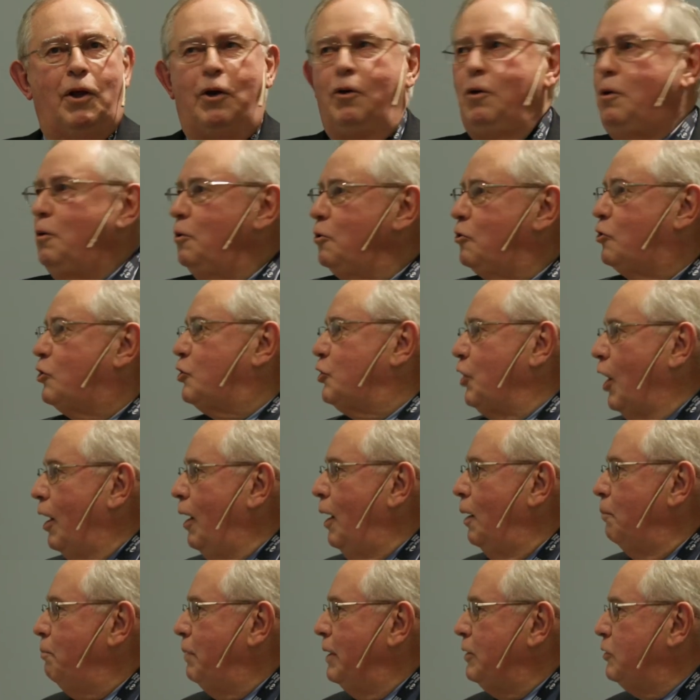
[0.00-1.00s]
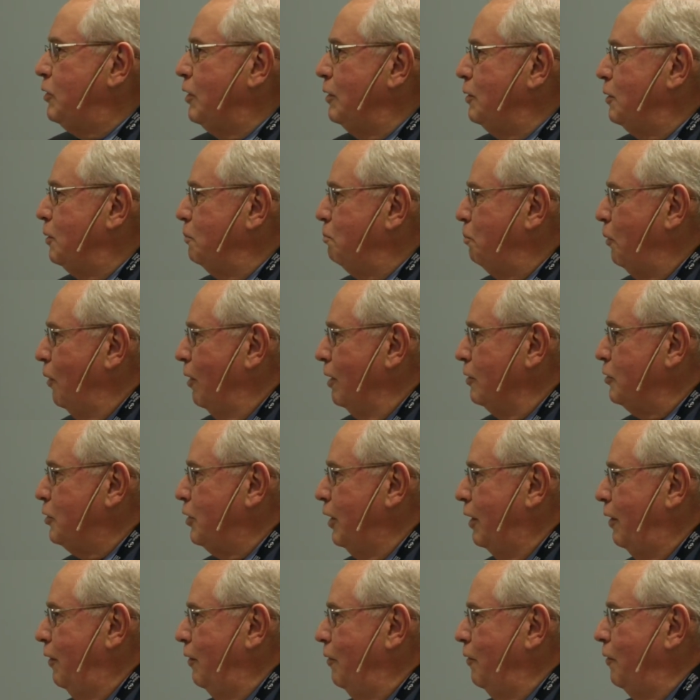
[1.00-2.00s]
and whose job is it to
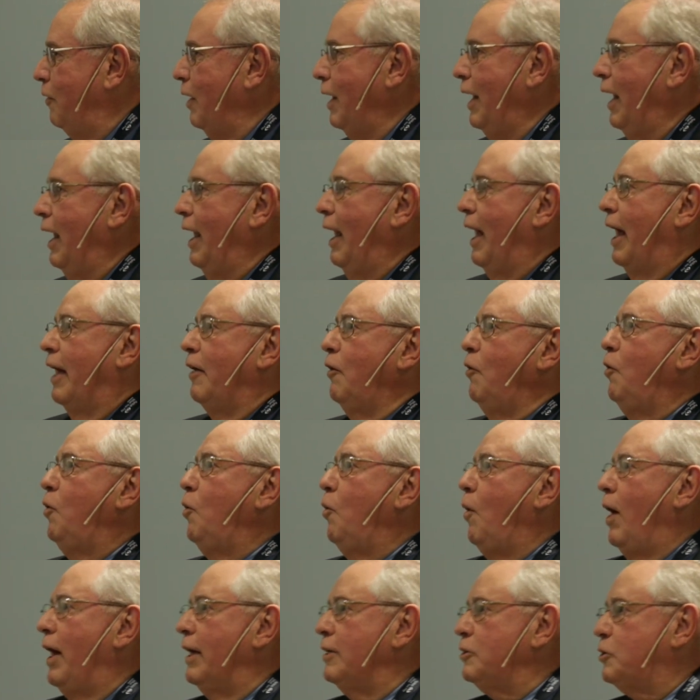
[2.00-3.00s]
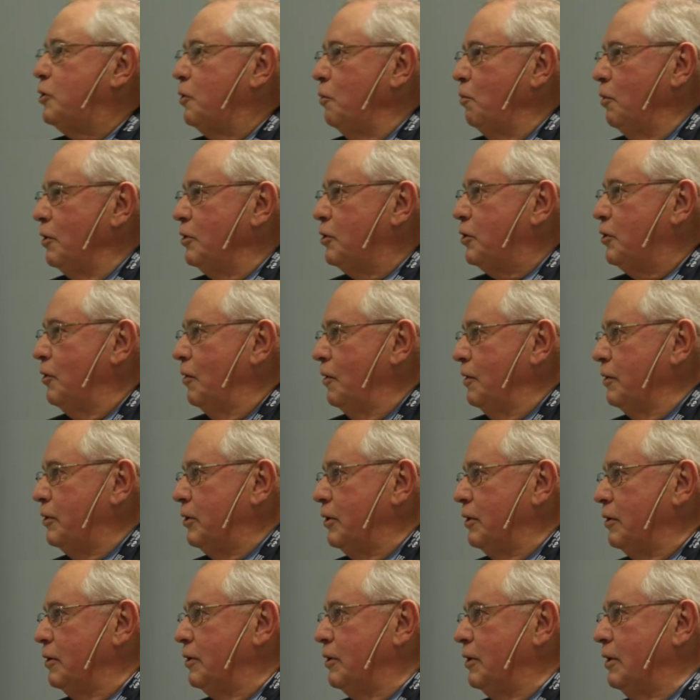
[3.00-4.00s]
prosecute and who has the
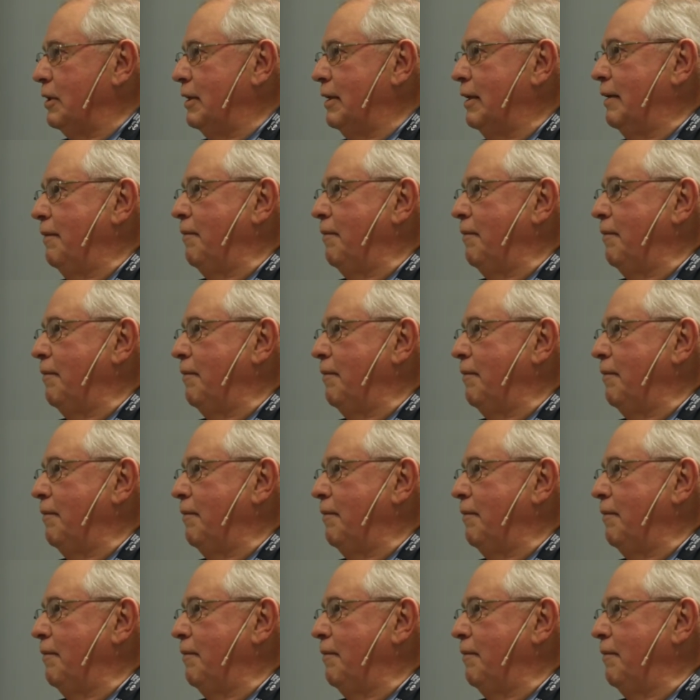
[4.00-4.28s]
resources?